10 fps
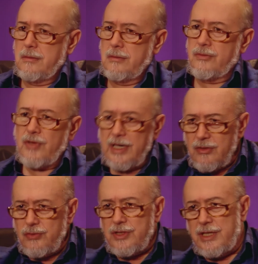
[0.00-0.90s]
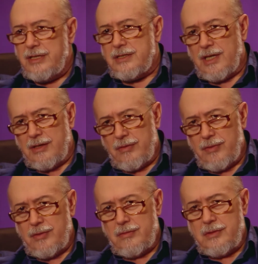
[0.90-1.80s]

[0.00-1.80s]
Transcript: Try to see inside of you.